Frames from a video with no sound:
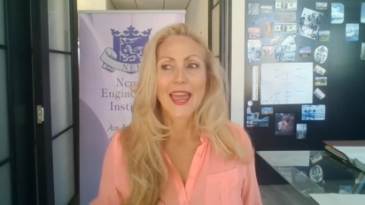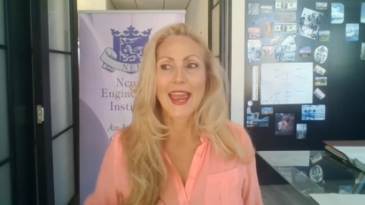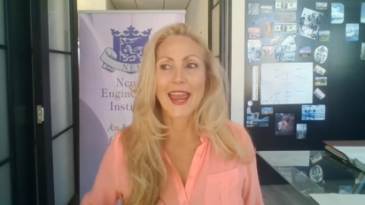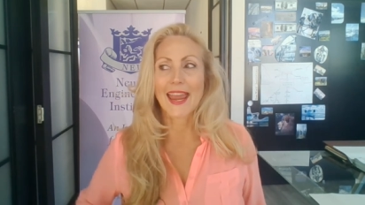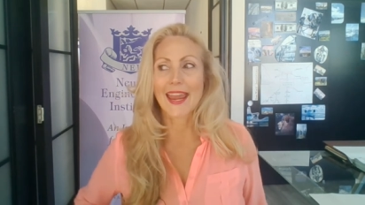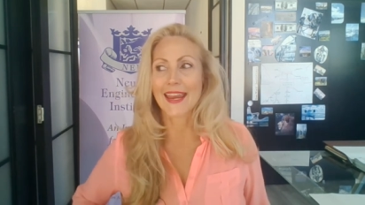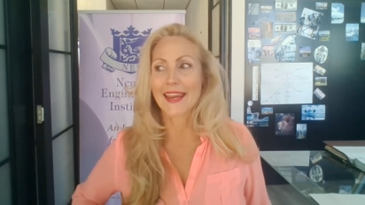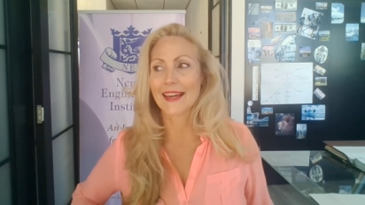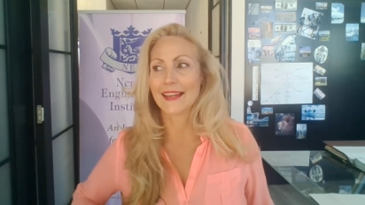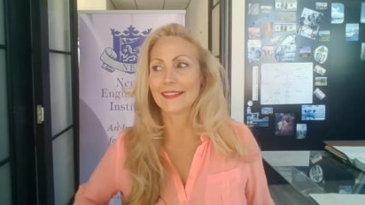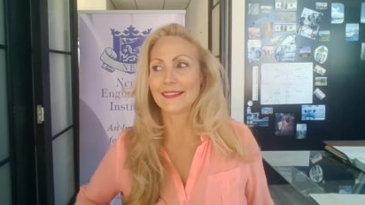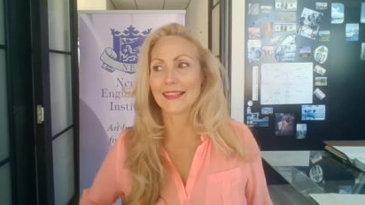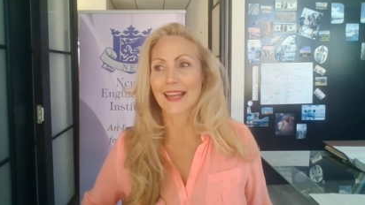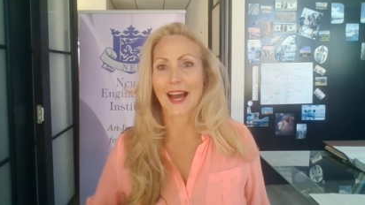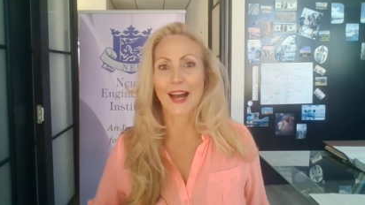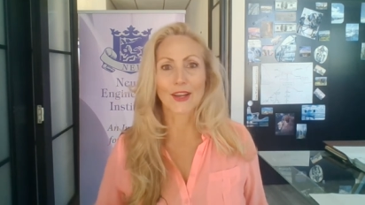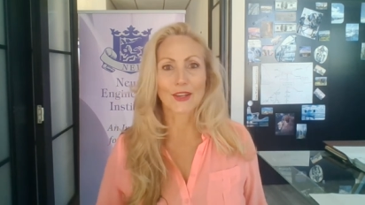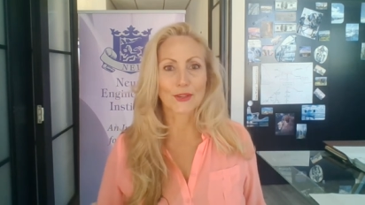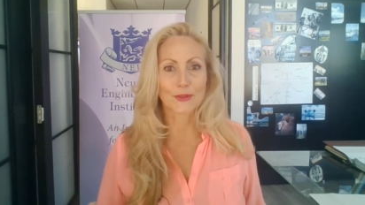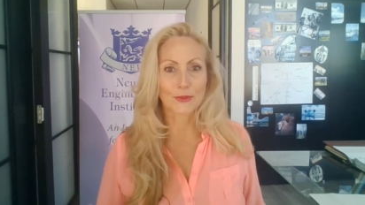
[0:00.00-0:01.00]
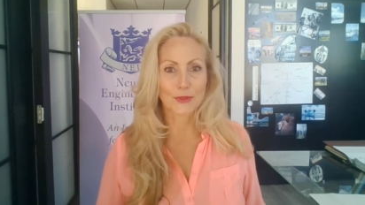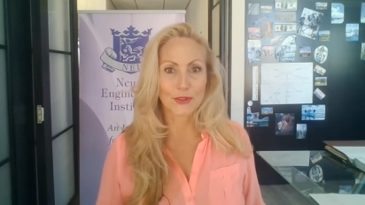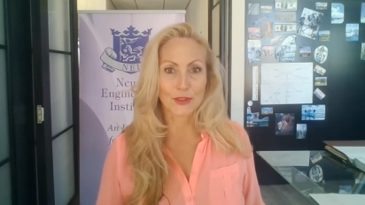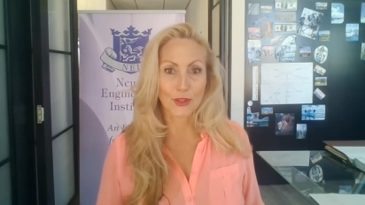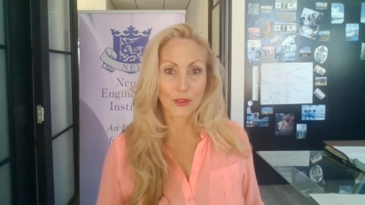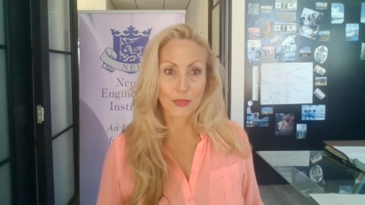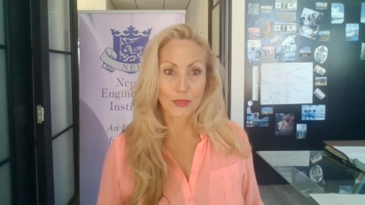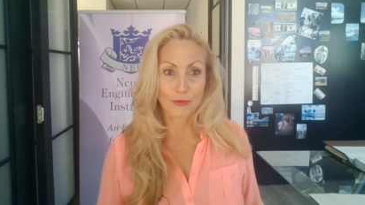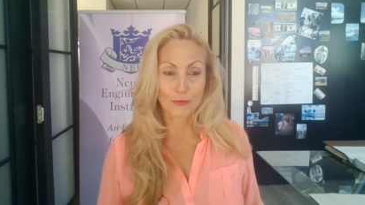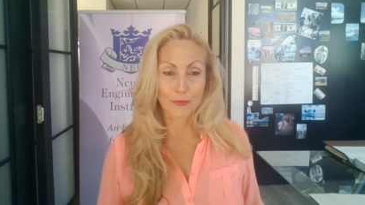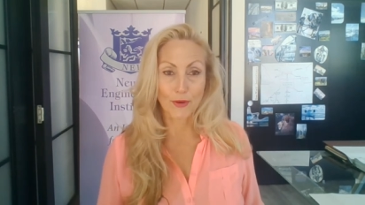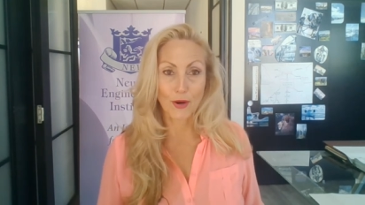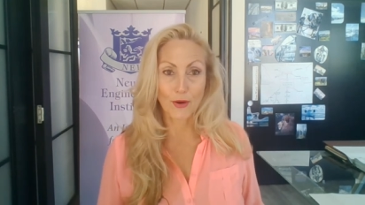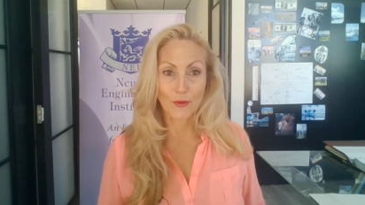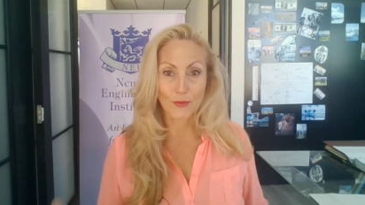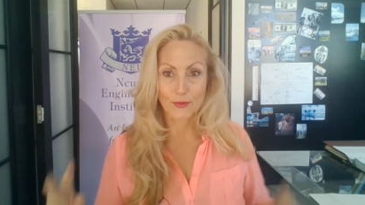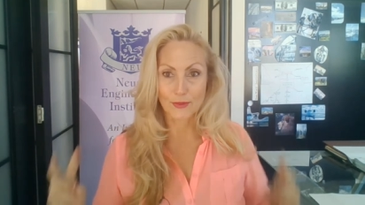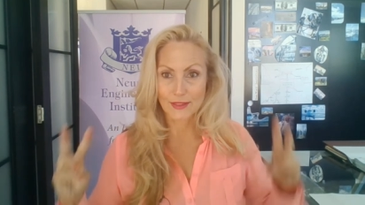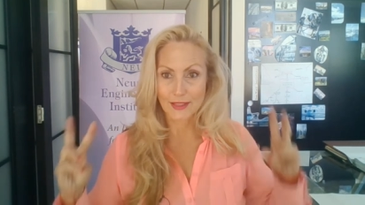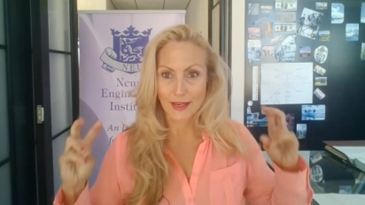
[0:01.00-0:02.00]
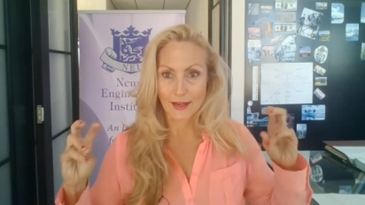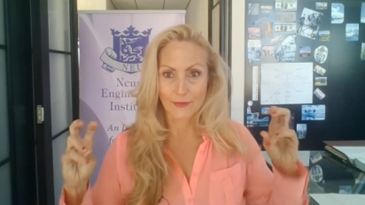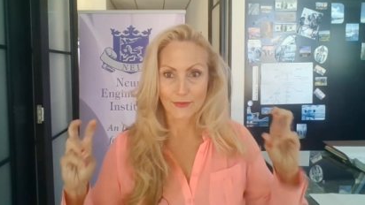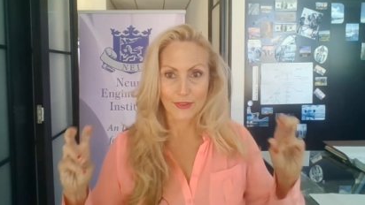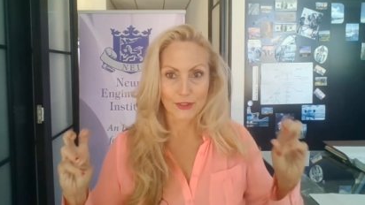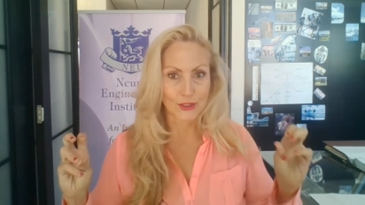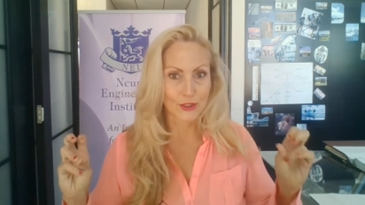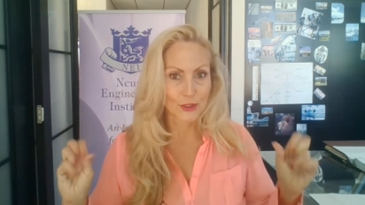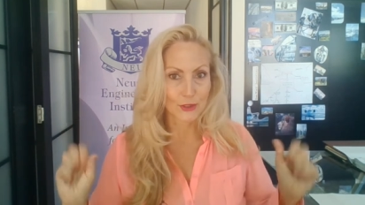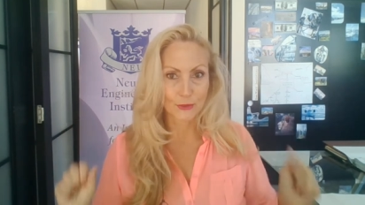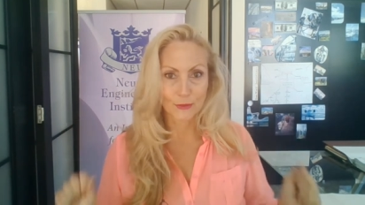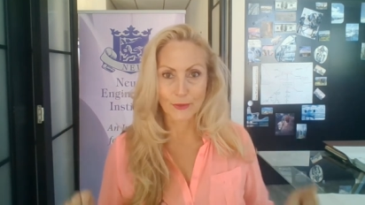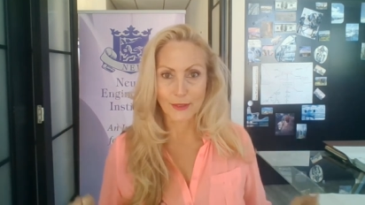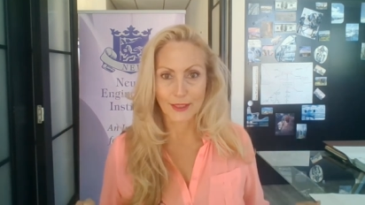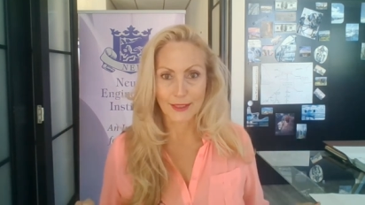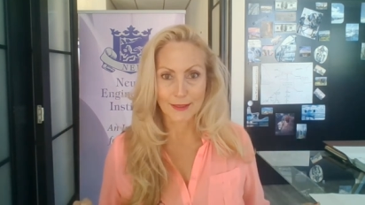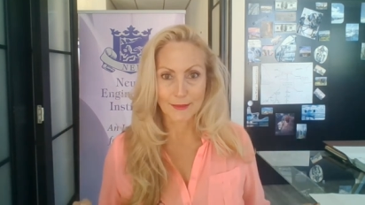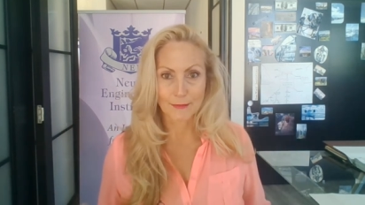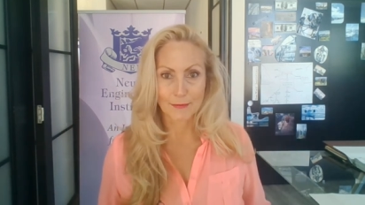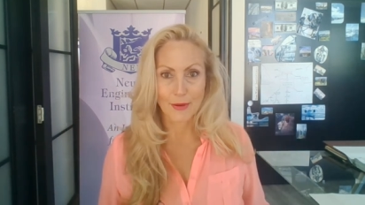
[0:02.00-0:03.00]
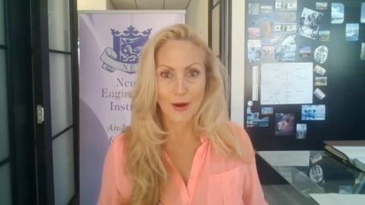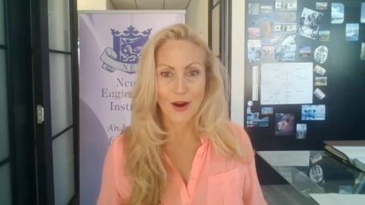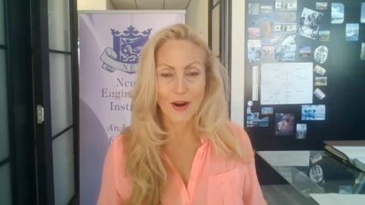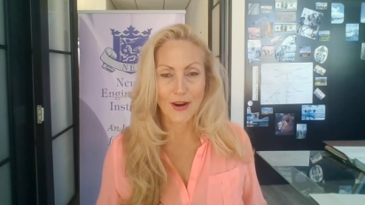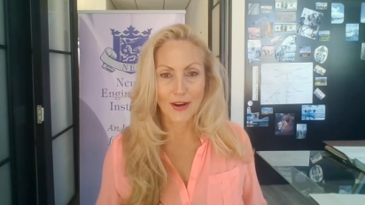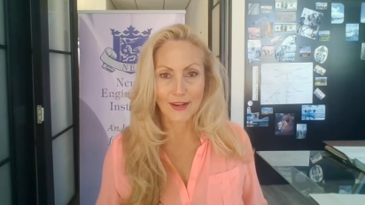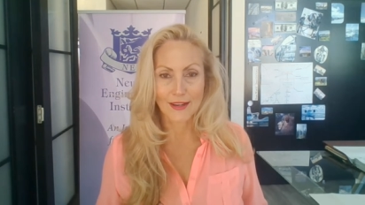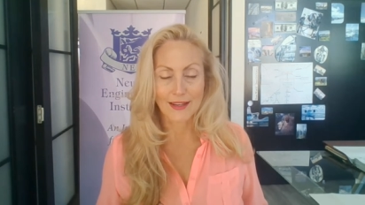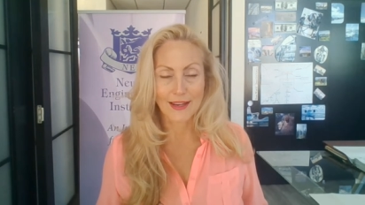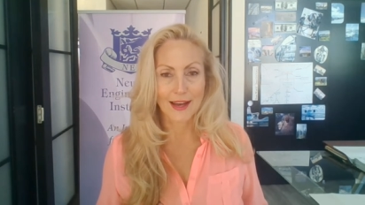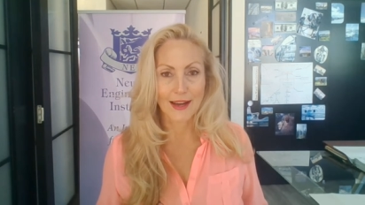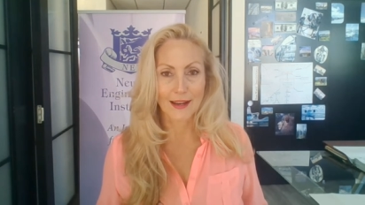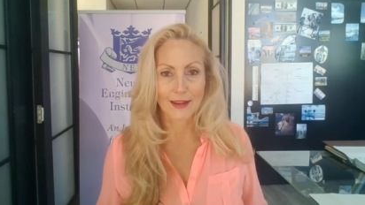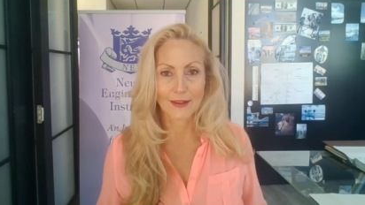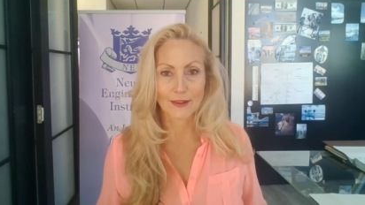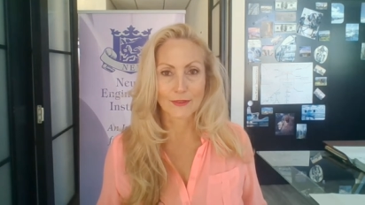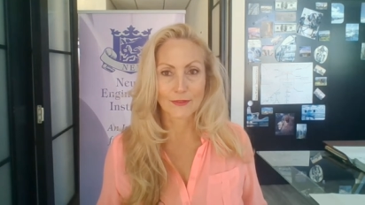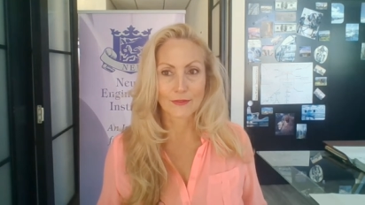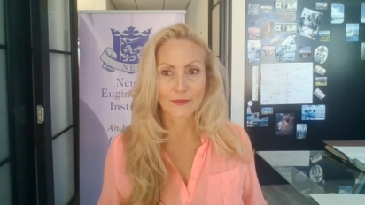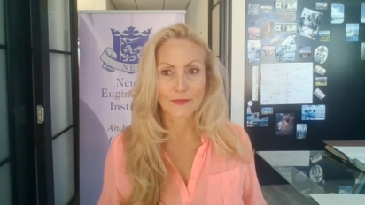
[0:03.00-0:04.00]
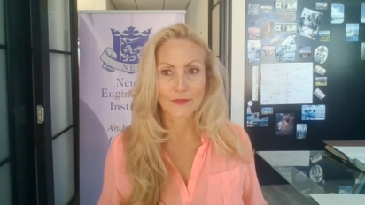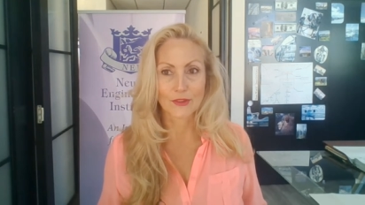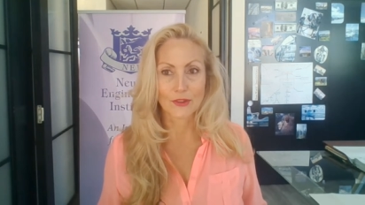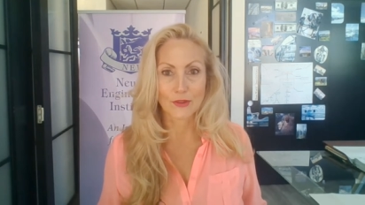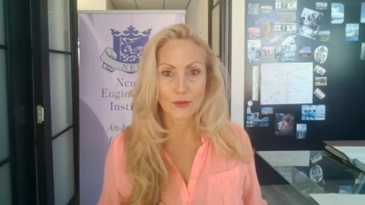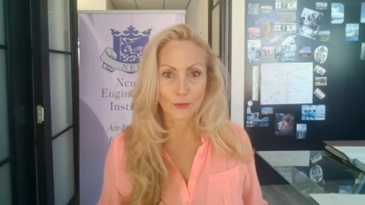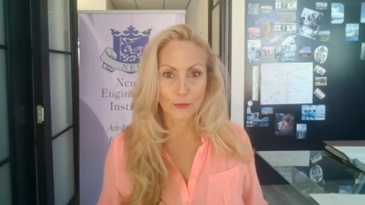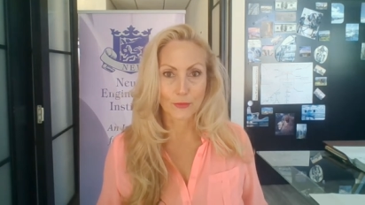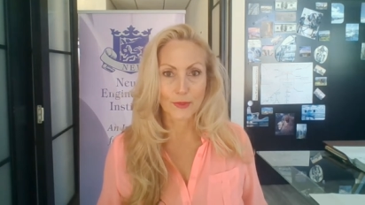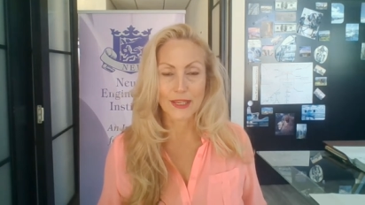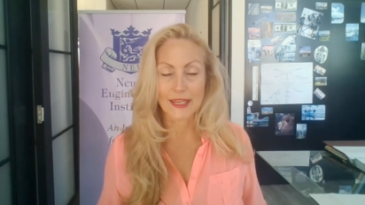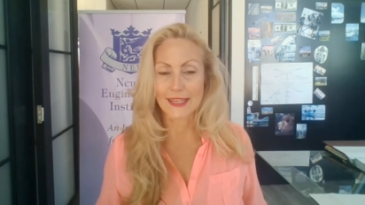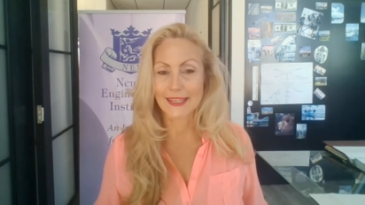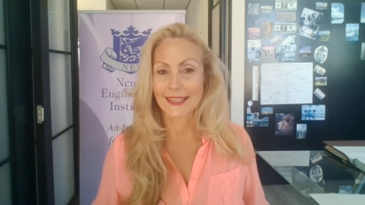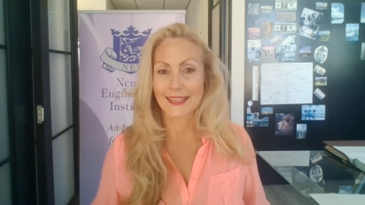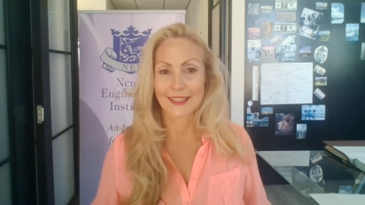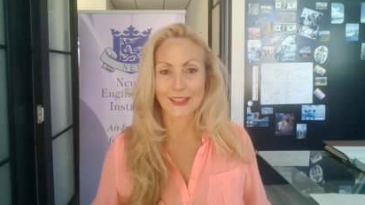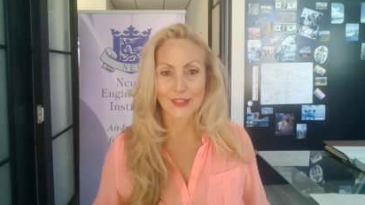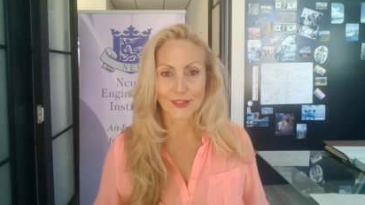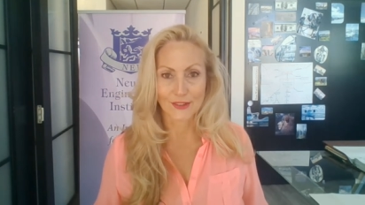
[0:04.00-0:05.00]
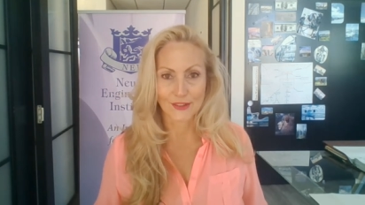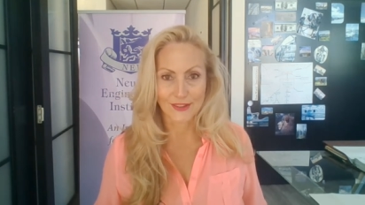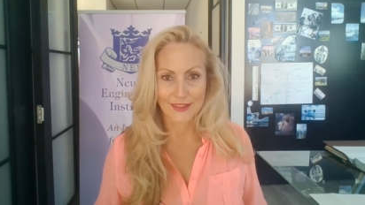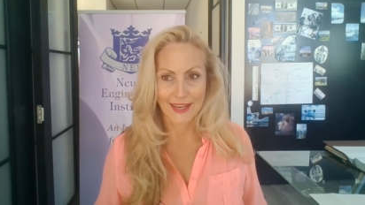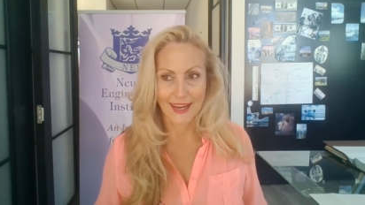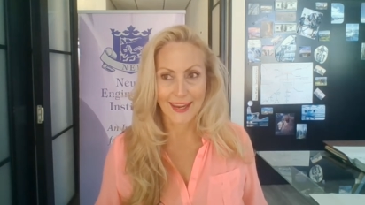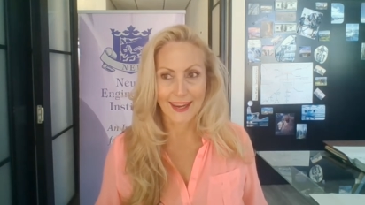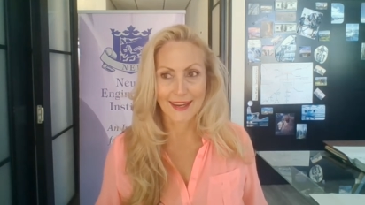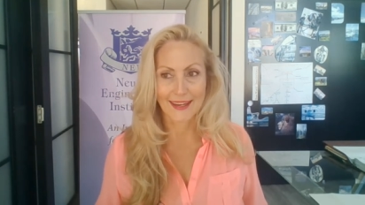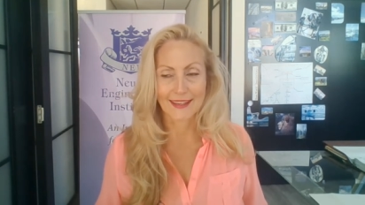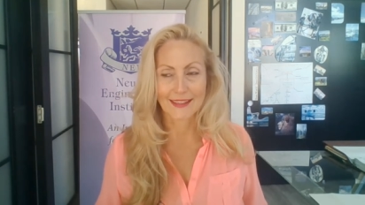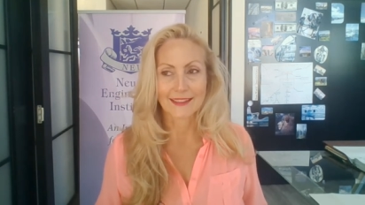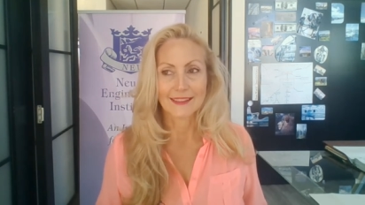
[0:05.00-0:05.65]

and now you're in the throes of the doing part of your week and your day.